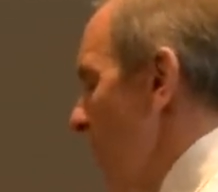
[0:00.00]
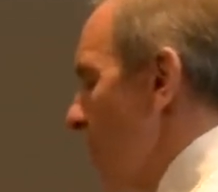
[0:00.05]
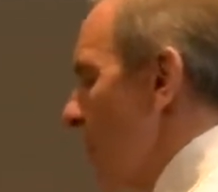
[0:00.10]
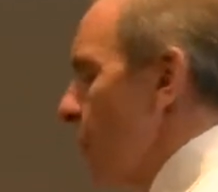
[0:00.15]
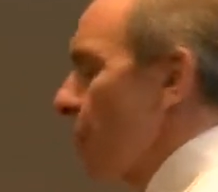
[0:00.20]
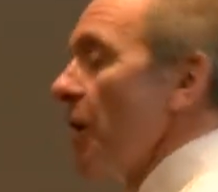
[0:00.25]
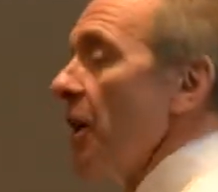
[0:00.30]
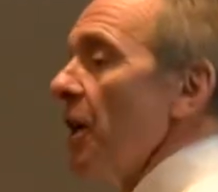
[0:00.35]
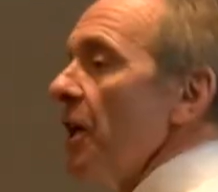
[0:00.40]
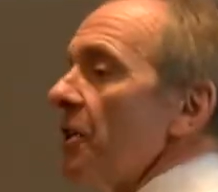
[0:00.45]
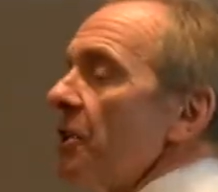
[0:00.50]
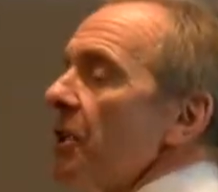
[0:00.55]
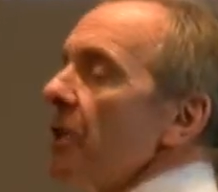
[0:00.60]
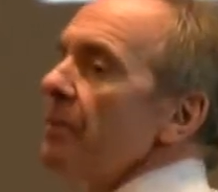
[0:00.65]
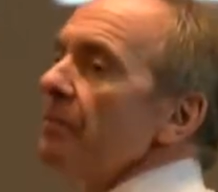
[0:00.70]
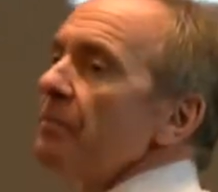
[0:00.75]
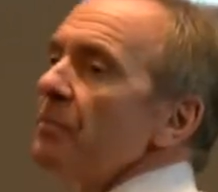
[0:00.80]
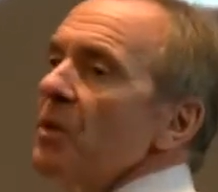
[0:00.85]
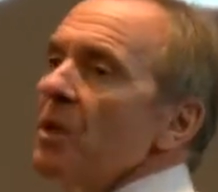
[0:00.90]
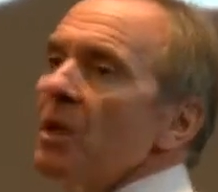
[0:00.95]

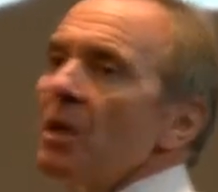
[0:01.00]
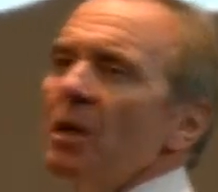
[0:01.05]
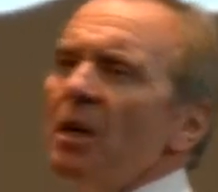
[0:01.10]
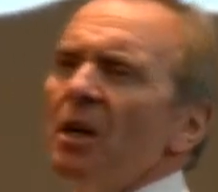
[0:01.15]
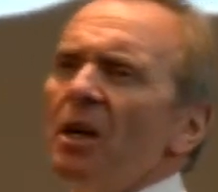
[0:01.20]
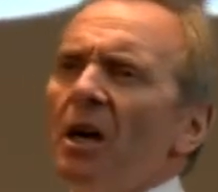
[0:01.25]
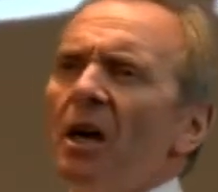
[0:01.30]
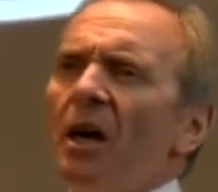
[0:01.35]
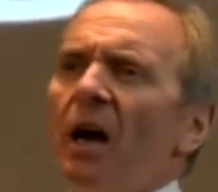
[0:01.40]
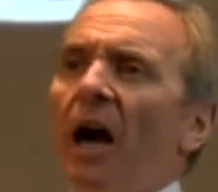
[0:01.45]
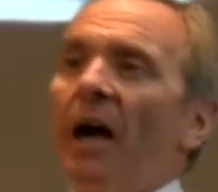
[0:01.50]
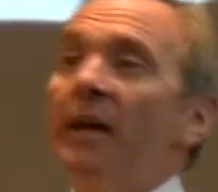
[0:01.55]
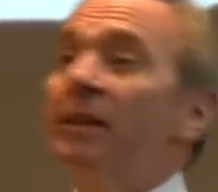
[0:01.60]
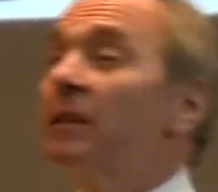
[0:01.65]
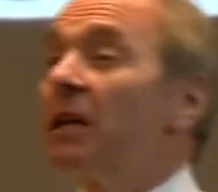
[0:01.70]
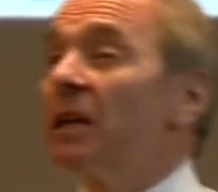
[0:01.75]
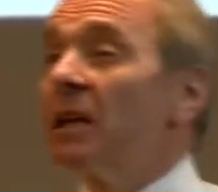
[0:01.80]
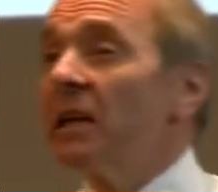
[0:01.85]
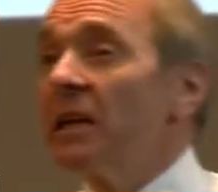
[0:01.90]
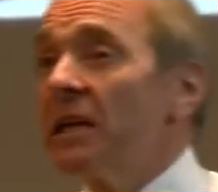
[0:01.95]
Third, I
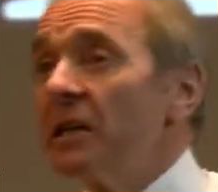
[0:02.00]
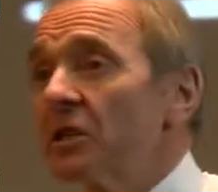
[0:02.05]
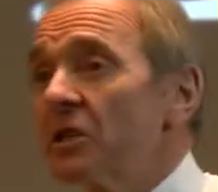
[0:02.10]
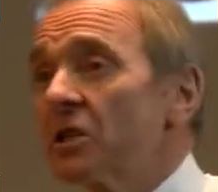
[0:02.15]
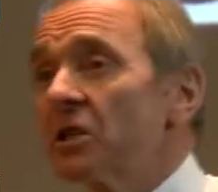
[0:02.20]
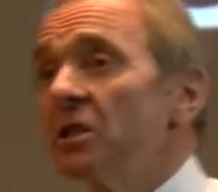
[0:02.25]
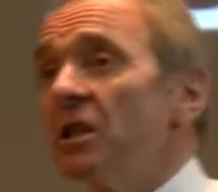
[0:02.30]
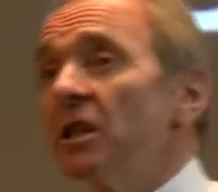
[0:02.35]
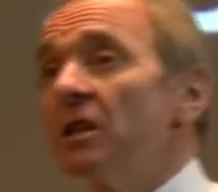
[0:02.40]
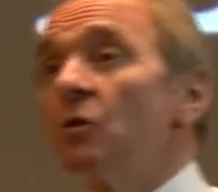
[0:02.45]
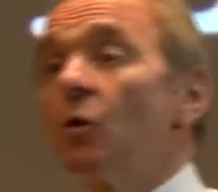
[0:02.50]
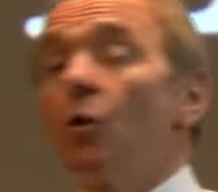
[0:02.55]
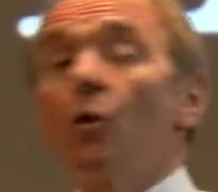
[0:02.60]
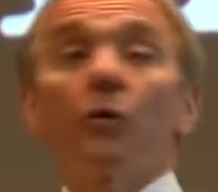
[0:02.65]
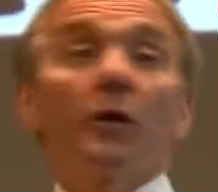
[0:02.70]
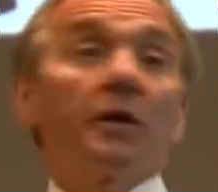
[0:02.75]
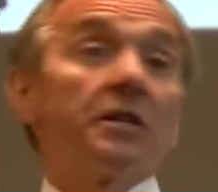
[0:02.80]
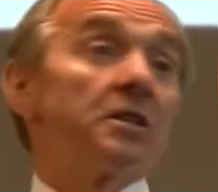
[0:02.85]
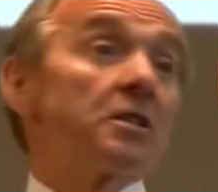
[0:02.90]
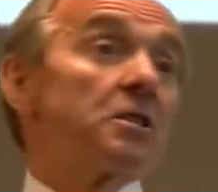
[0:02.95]
think leaders need
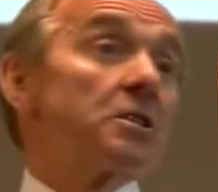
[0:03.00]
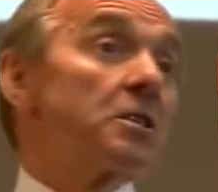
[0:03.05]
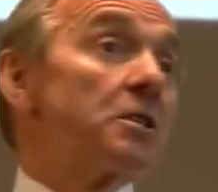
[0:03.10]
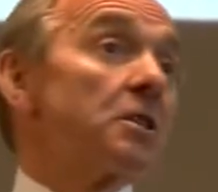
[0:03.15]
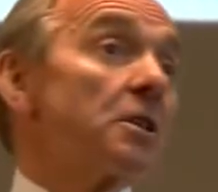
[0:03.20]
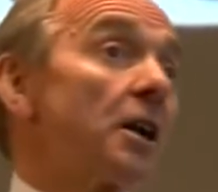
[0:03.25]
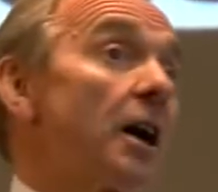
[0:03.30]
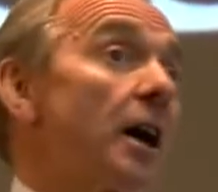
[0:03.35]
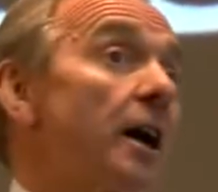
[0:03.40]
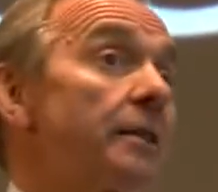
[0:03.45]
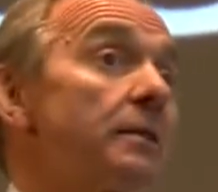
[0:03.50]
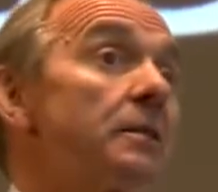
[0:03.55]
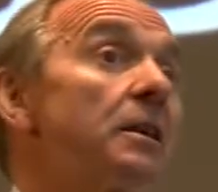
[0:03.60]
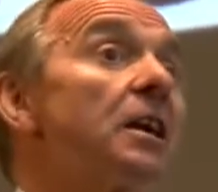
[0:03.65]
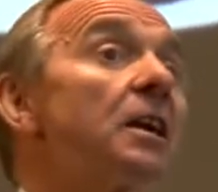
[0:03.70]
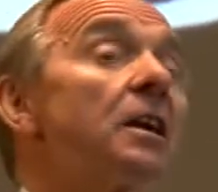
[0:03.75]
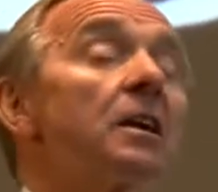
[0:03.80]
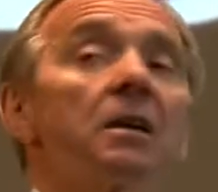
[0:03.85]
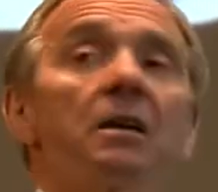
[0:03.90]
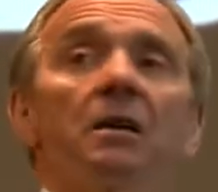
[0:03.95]
authenticity. I
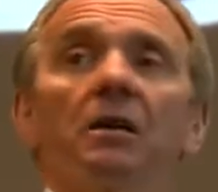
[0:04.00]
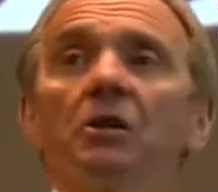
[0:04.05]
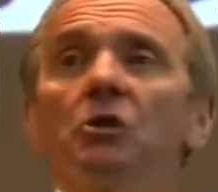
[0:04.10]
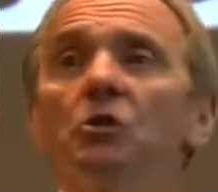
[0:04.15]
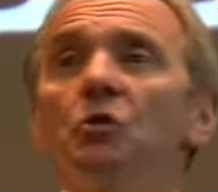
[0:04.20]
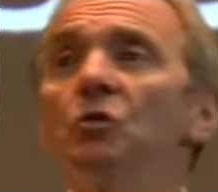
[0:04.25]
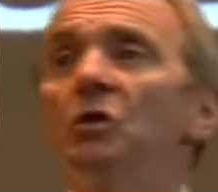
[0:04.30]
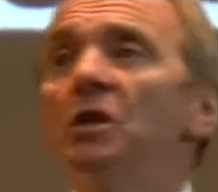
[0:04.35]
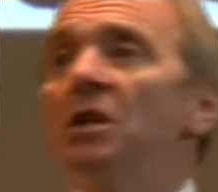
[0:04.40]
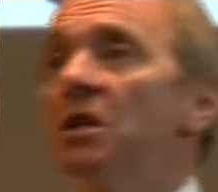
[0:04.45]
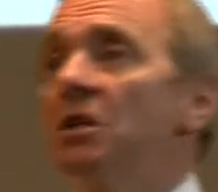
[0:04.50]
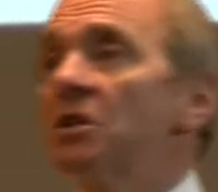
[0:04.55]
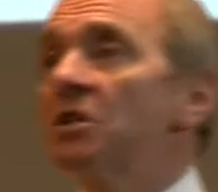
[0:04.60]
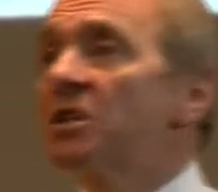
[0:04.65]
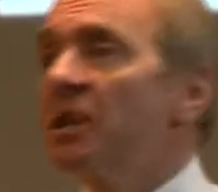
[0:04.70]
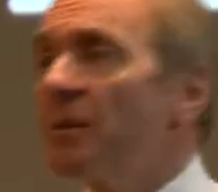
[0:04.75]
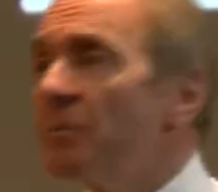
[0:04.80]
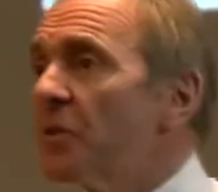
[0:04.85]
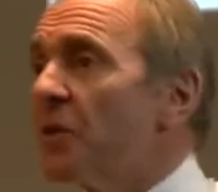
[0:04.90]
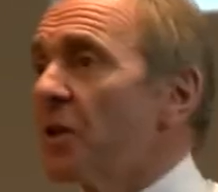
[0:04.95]
think you need
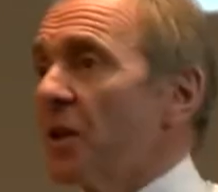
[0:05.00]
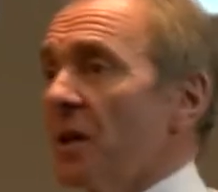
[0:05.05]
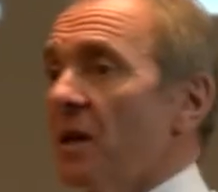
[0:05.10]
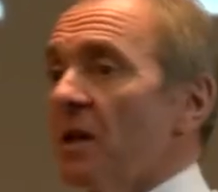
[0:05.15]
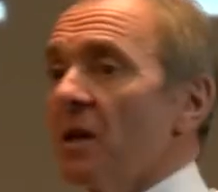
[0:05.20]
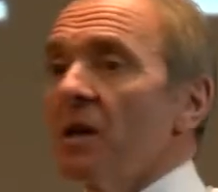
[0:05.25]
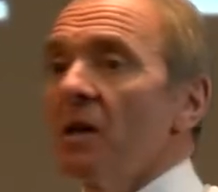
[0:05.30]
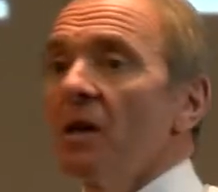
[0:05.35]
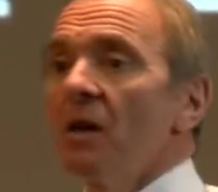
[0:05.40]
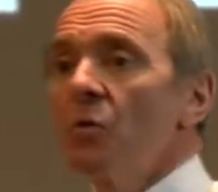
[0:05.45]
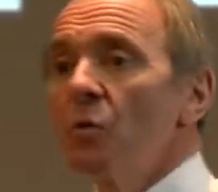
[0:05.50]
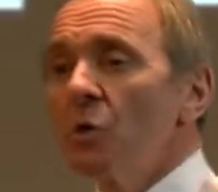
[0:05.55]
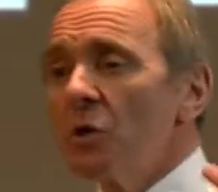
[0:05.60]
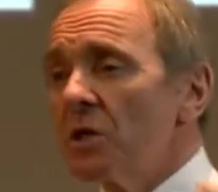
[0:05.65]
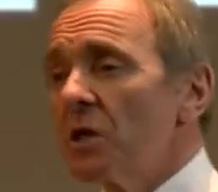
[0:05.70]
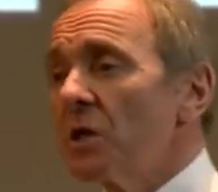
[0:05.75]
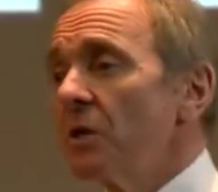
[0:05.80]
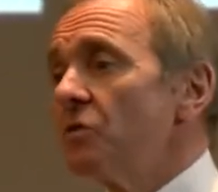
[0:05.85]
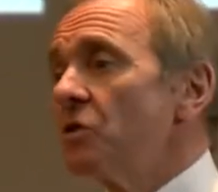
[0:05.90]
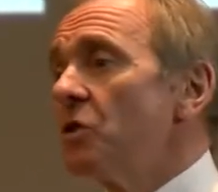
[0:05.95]
something
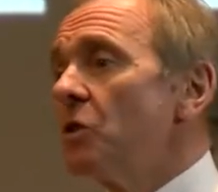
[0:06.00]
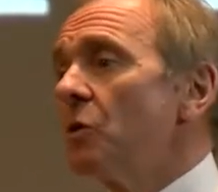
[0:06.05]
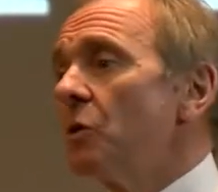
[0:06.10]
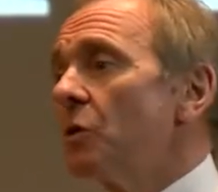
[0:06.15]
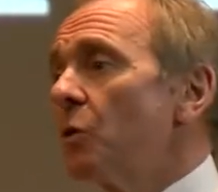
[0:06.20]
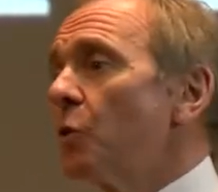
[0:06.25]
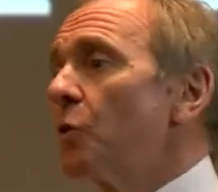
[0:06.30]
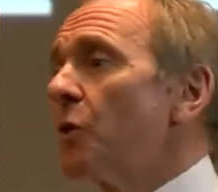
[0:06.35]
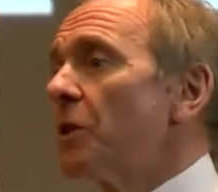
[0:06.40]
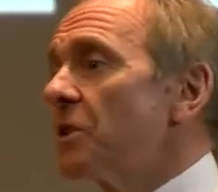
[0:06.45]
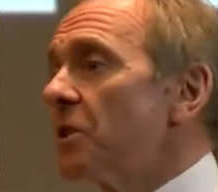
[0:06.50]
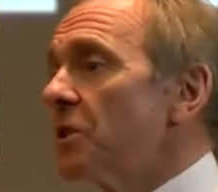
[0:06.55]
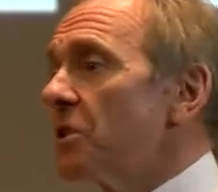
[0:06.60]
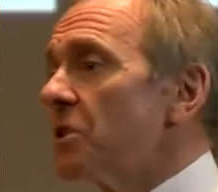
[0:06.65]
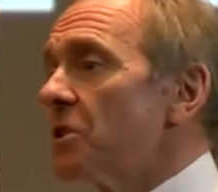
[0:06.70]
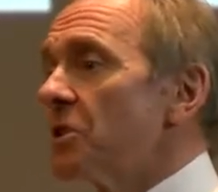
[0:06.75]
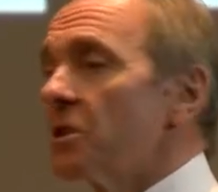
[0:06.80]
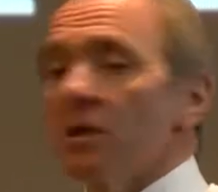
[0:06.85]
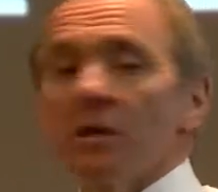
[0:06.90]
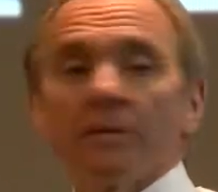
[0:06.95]
which gives you an
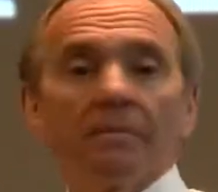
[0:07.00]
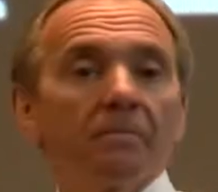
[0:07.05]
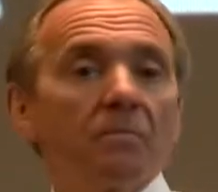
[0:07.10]
authenticity.